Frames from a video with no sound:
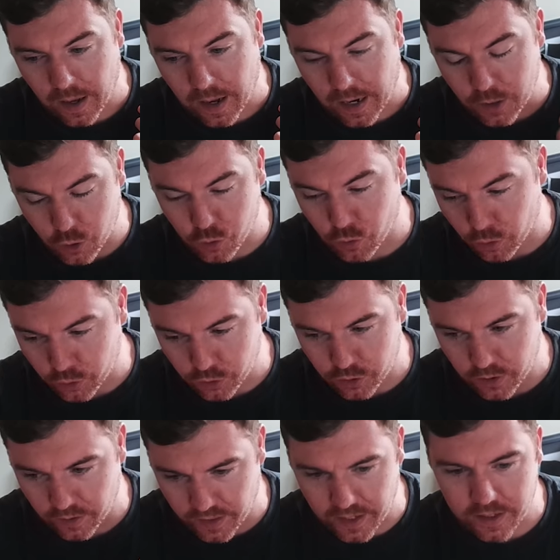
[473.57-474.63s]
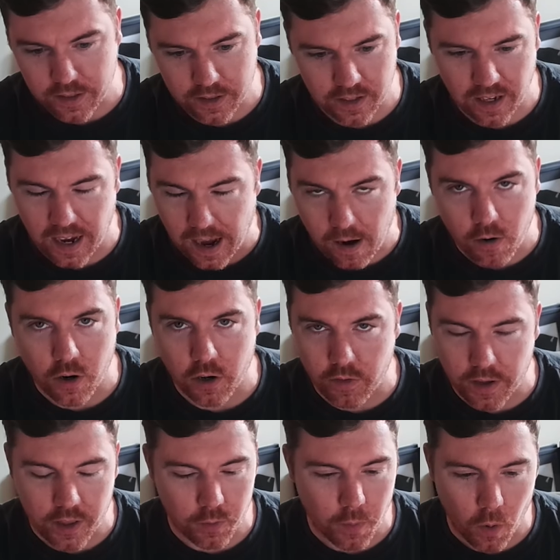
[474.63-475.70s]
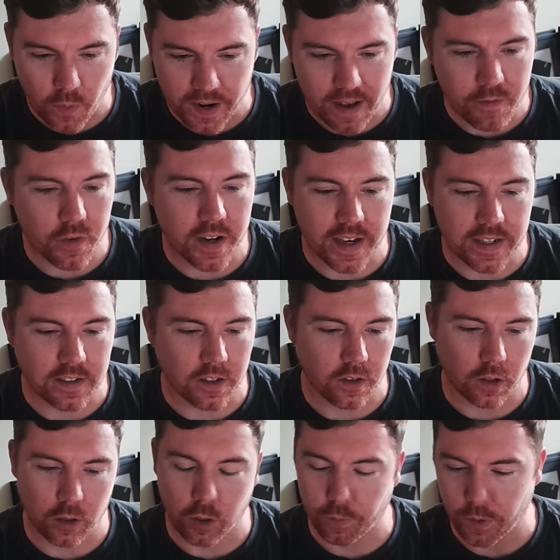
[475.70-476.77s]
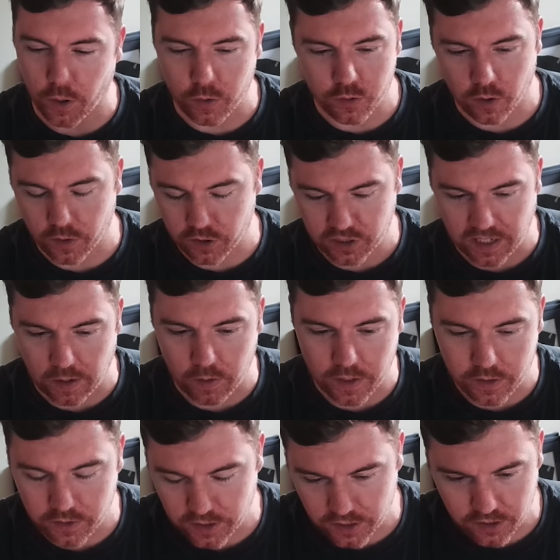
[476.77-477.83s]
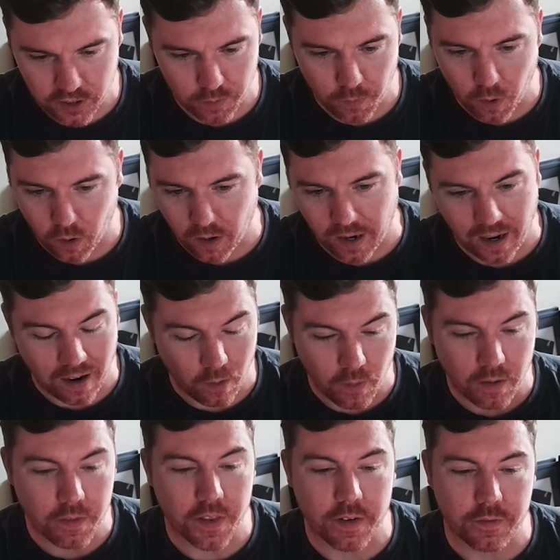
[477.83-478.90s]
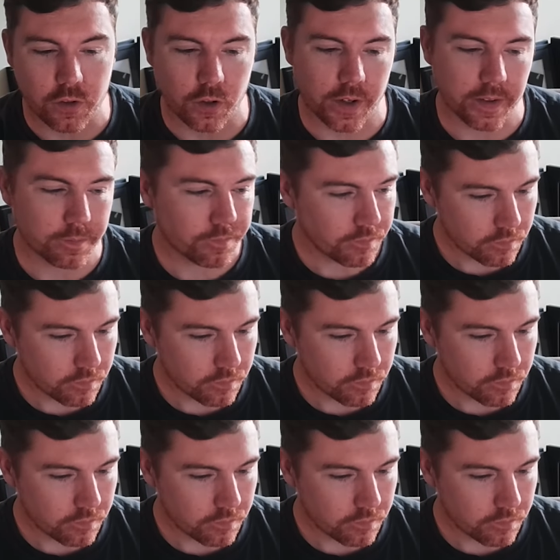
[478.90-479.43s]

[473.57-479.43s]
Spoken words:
I trust this algorithm or whatever it is that the club use, or the scouting system, or however they've done it,